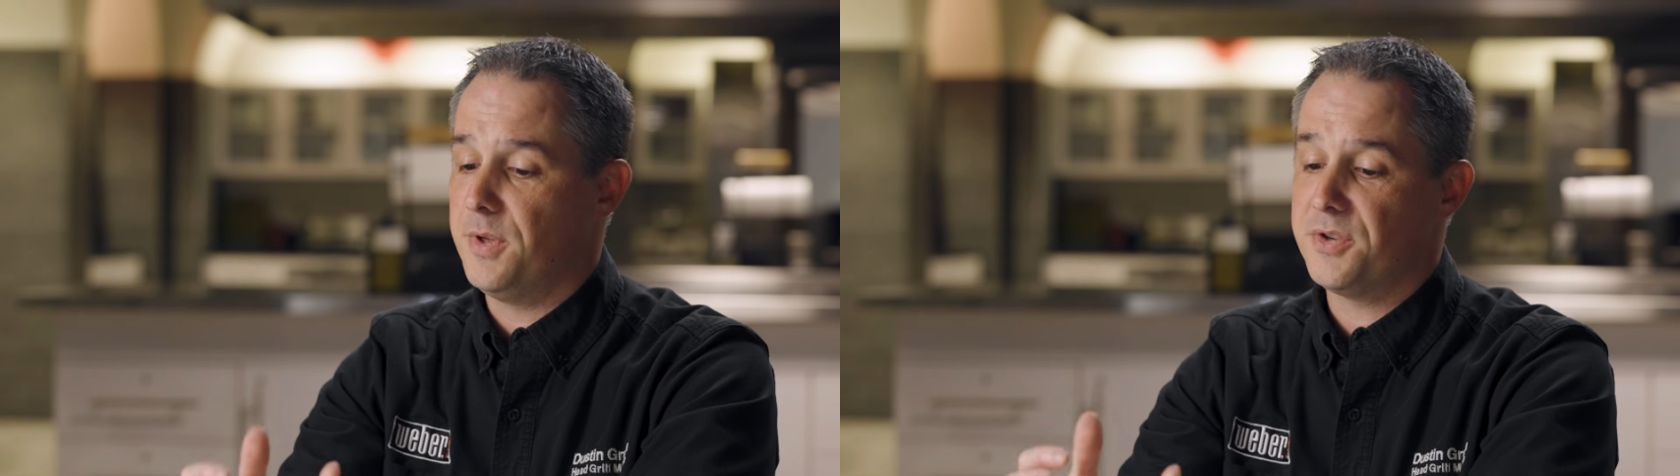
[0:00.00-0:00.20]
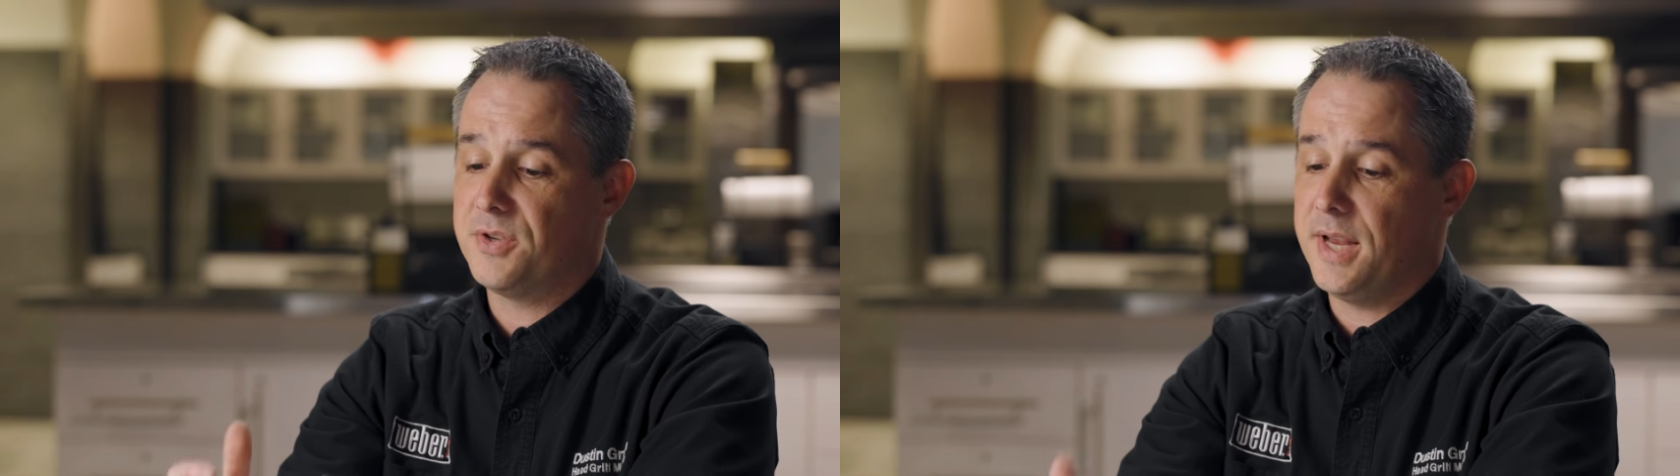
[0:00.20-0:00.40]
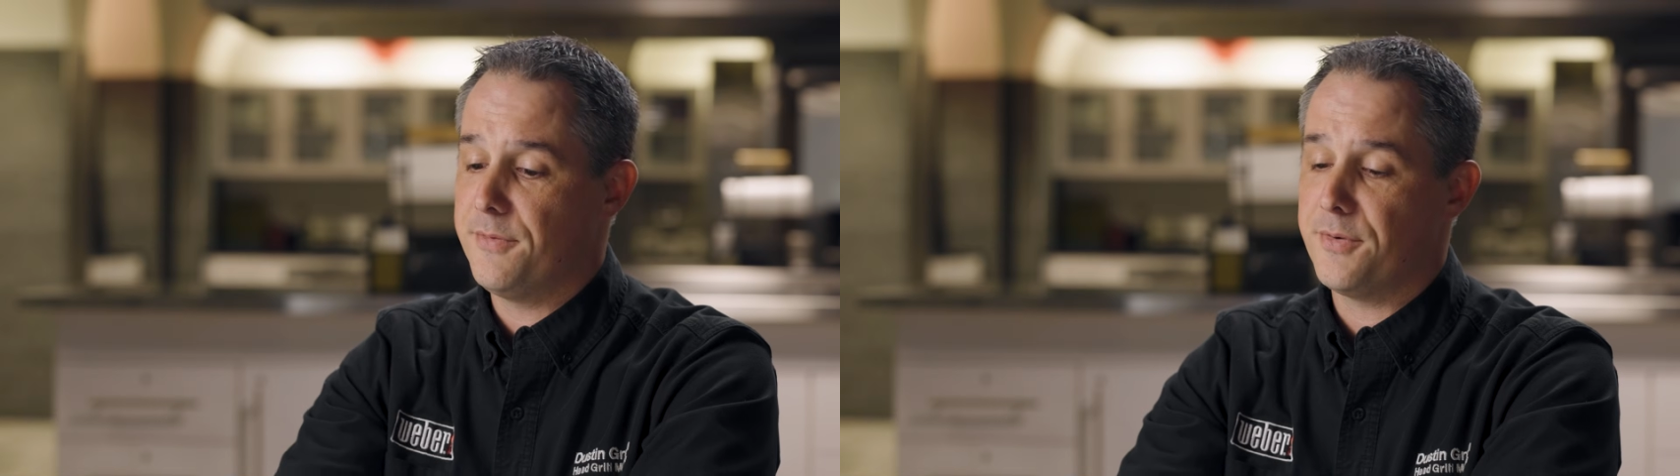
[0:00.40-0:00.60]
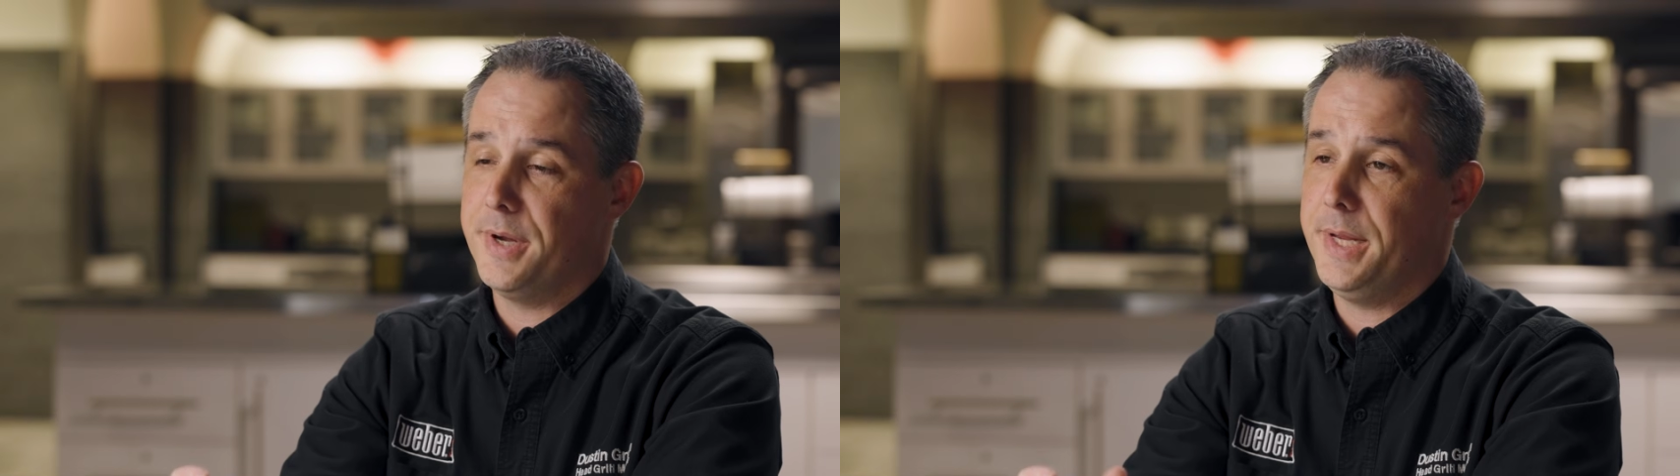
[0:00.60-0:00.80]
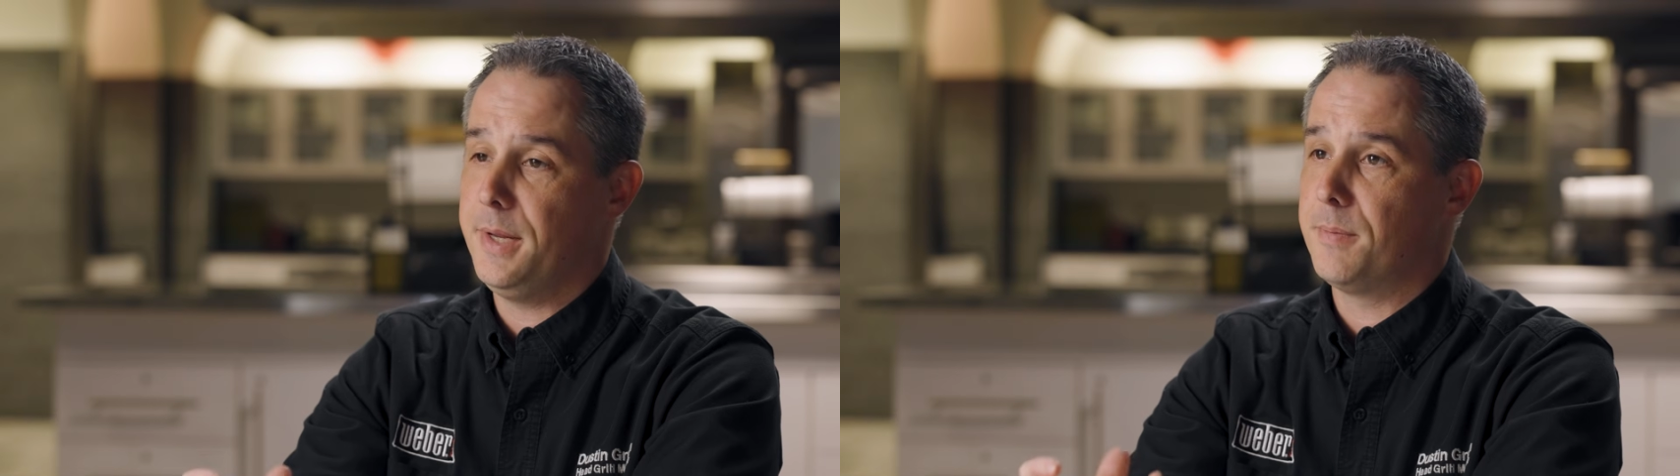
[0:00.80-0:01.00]
the
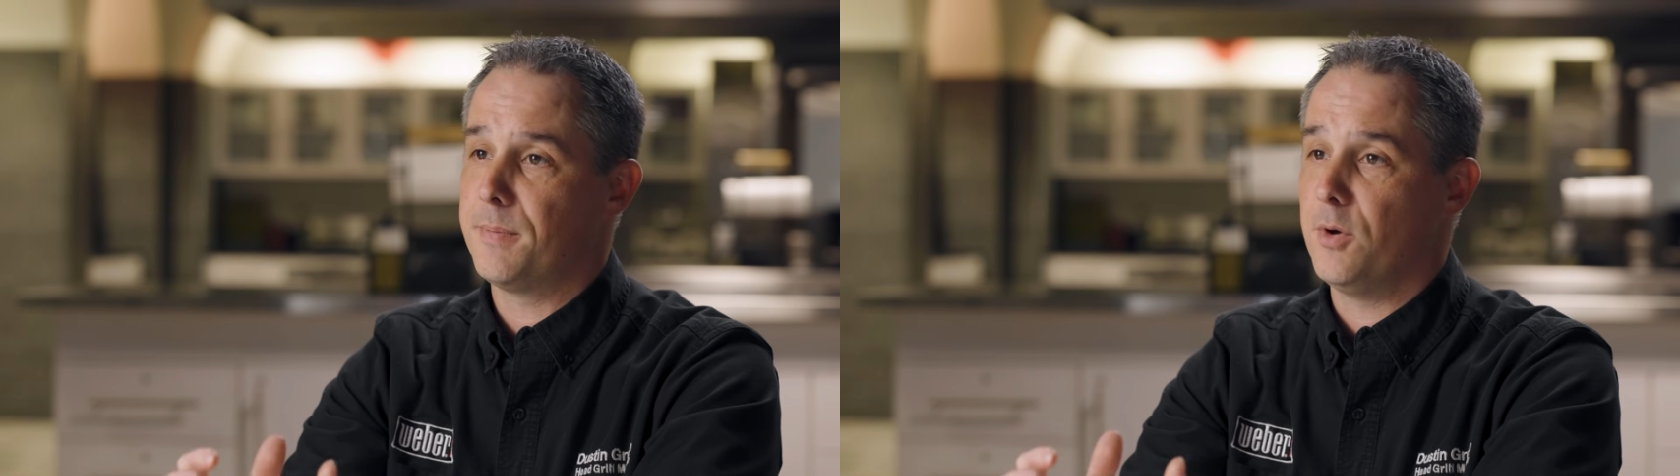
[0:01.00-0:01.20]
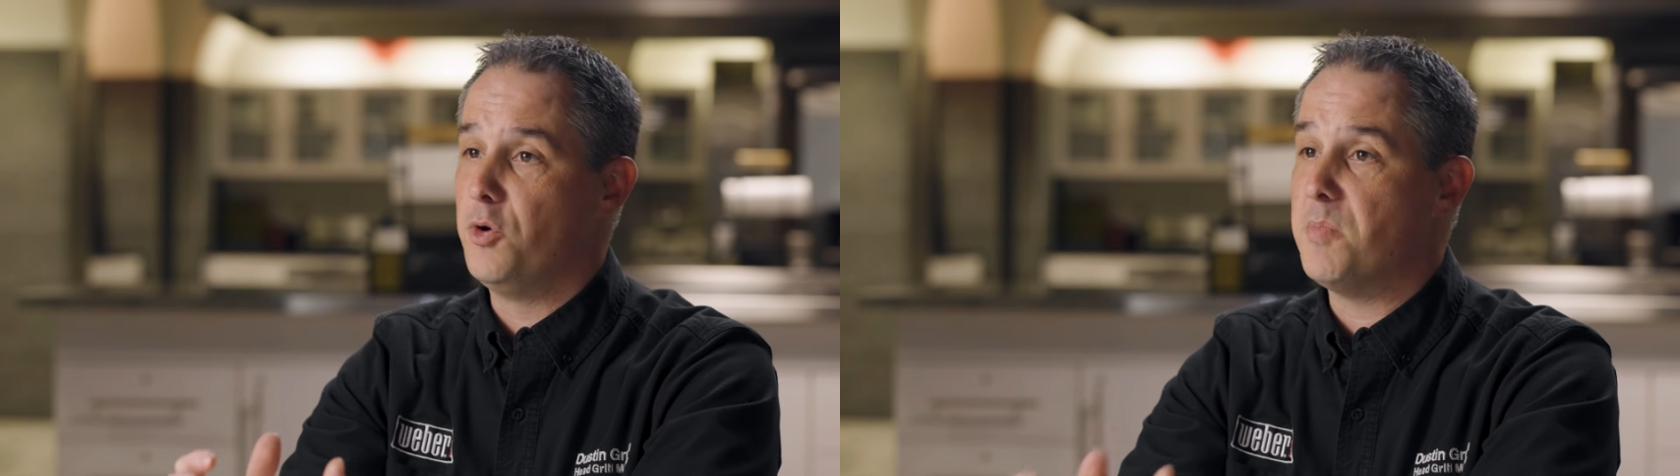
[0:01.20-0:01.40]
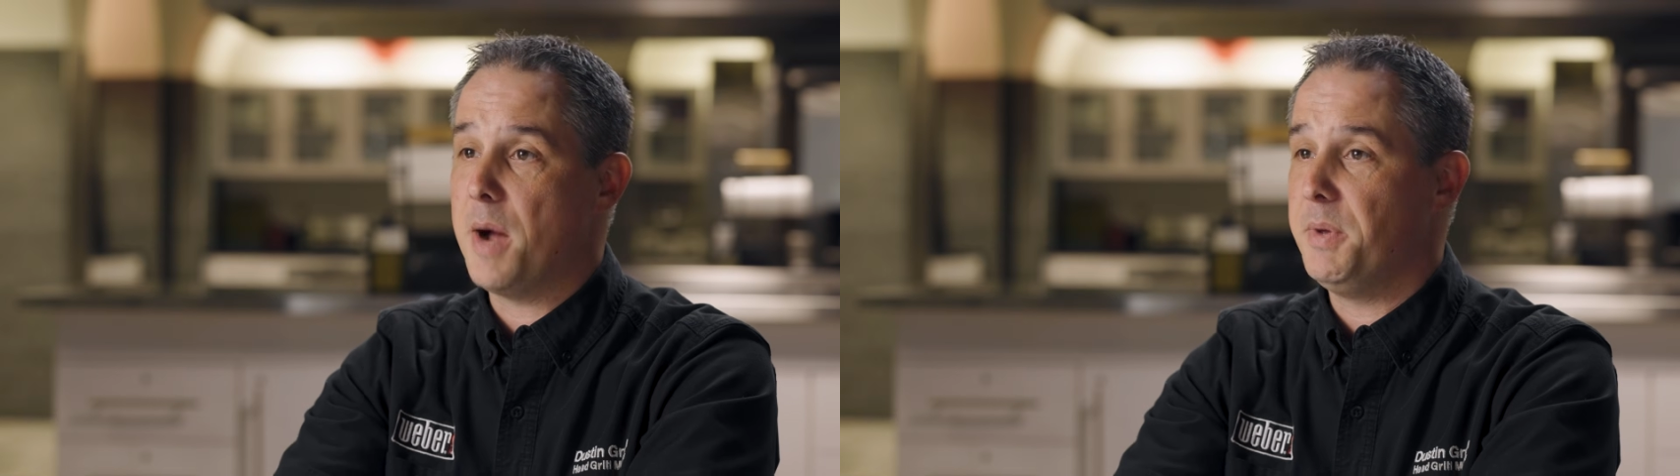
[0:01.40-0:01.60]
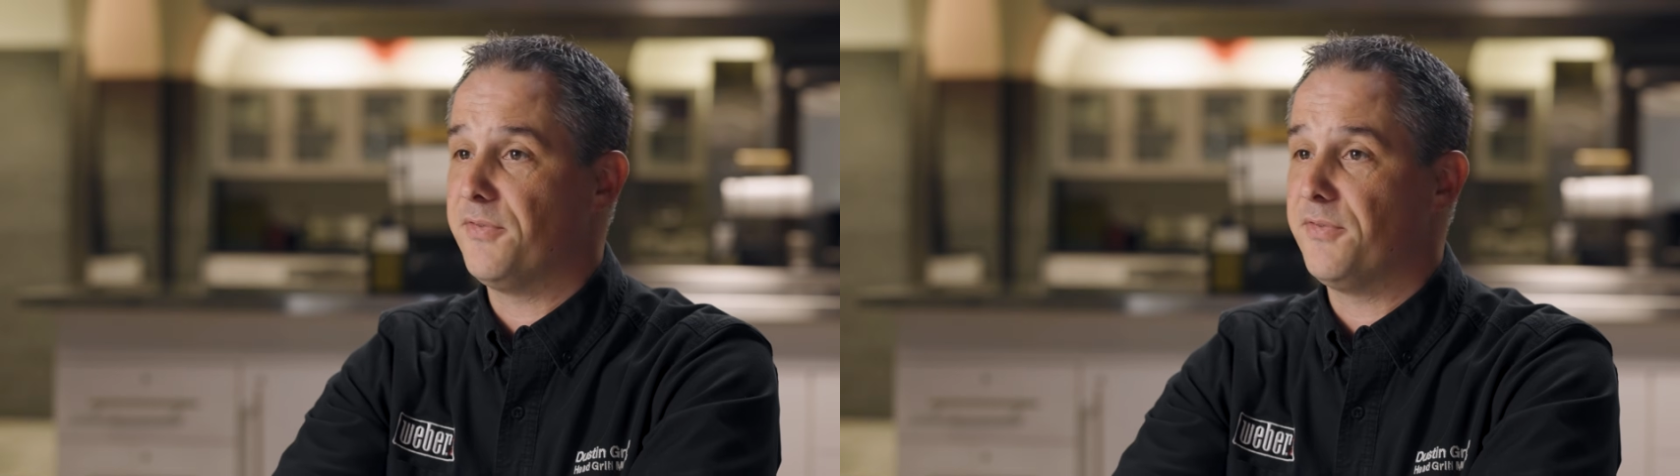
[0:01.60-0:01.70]
savory umami